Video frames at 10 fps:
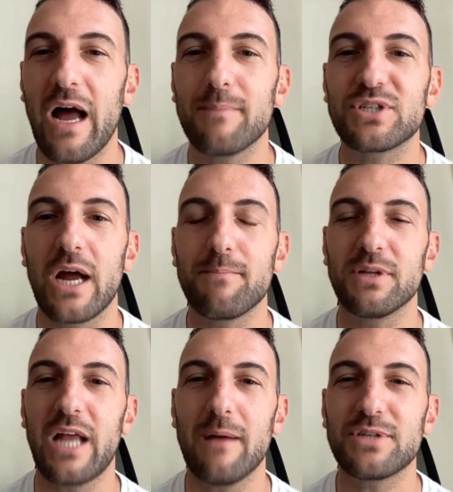love Top
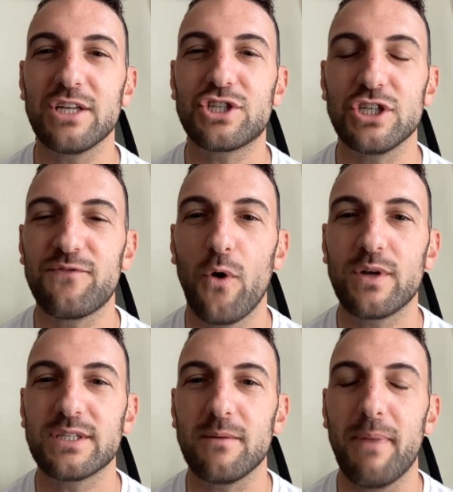Shot, but Top Shot's
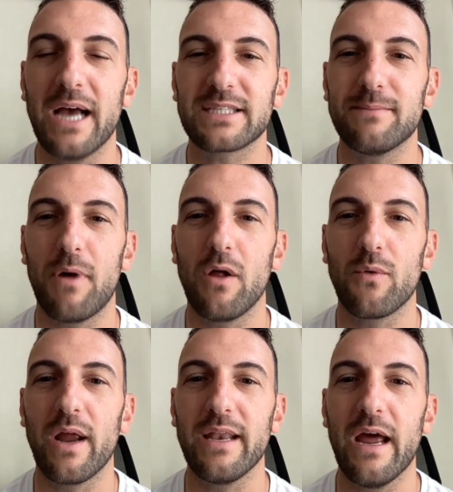just focused on
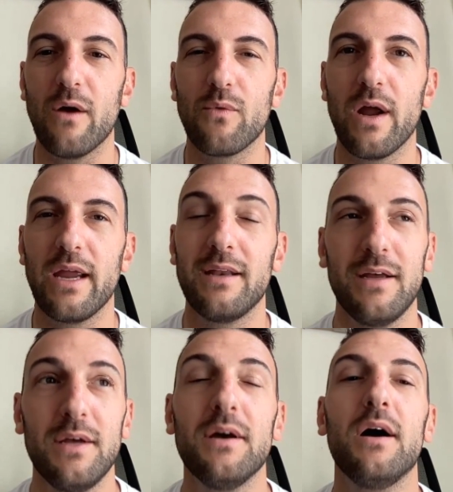basketball right now,
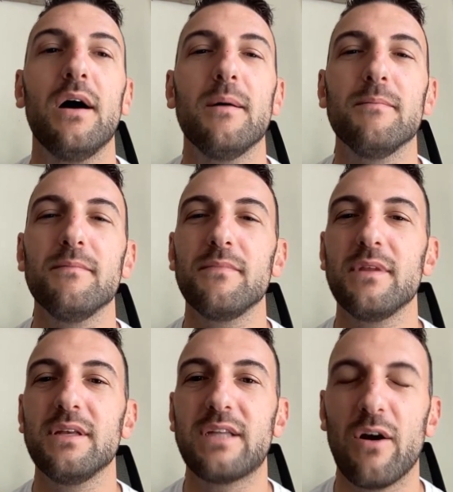right?
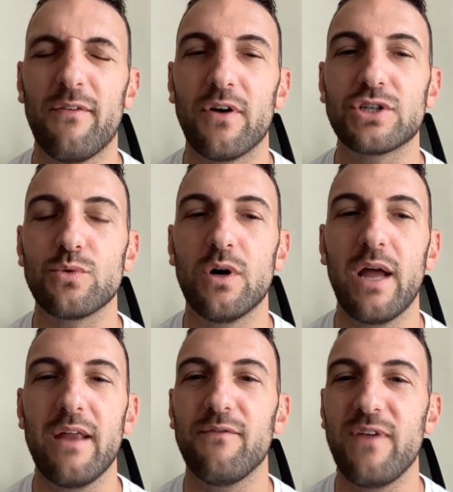Um, Terra
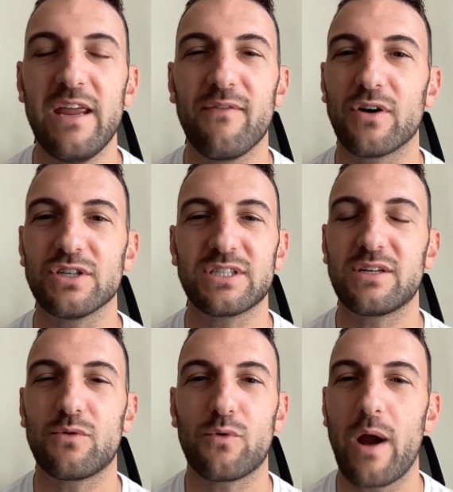Virtua and Vive are
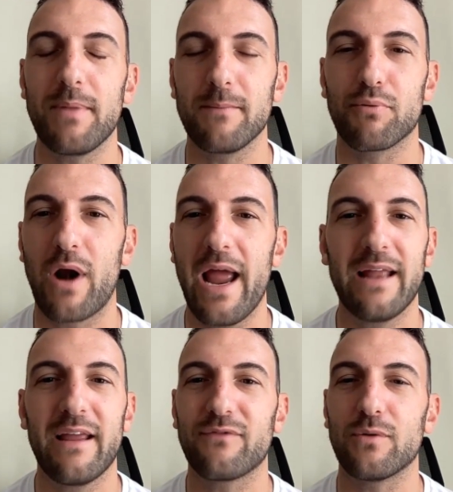just grabbing
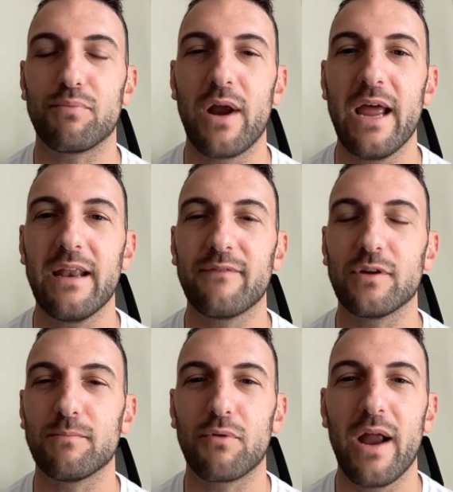brand after
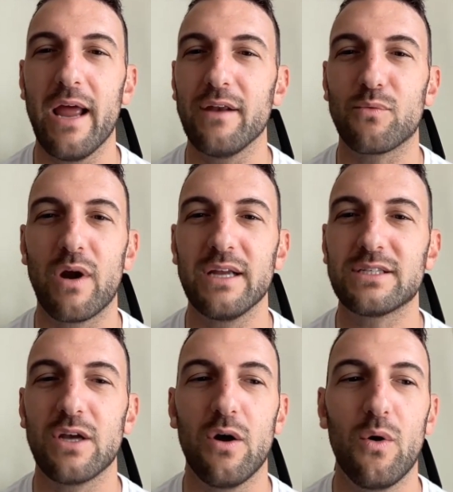brand after brand,
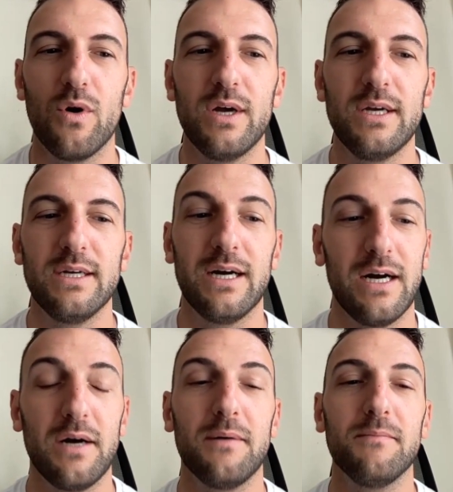right? So
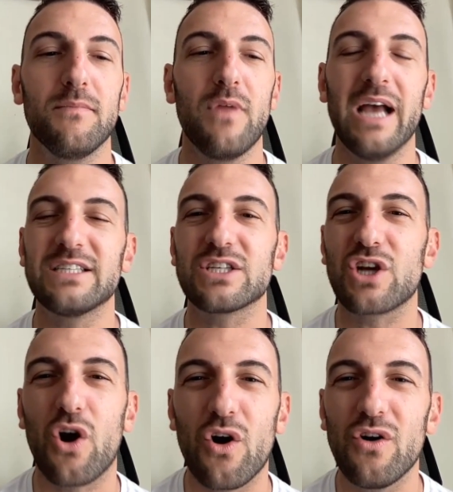um,
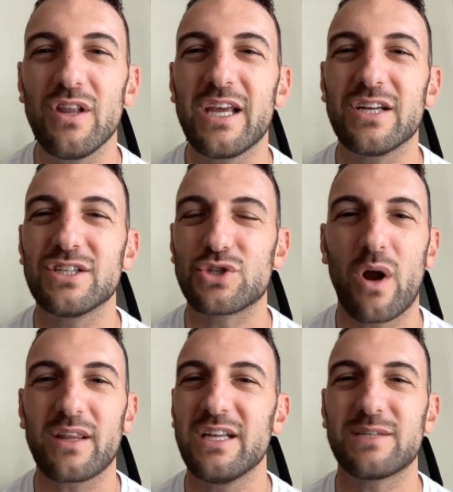as it's currently
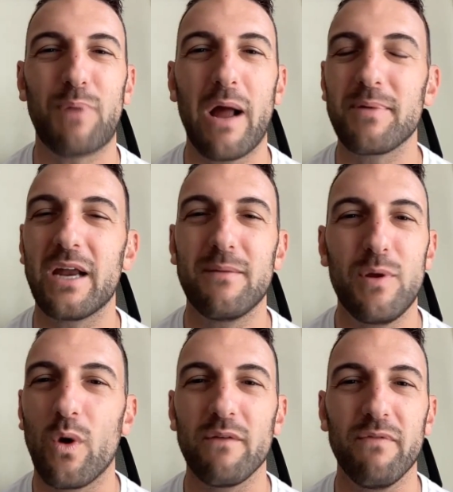constructed, it's probably got
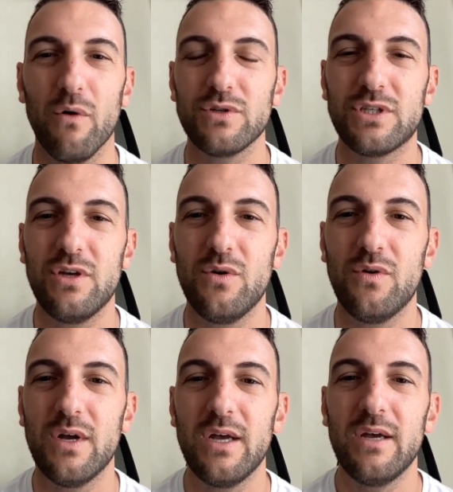to be one of those
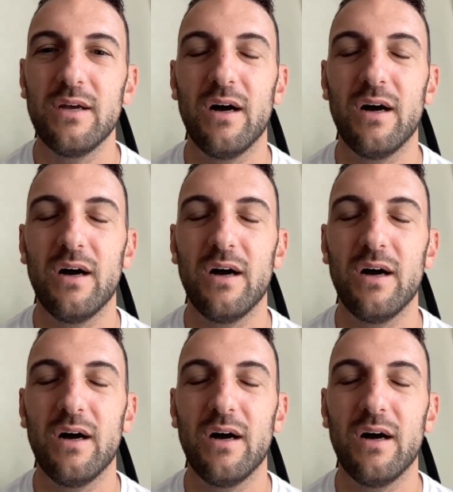two.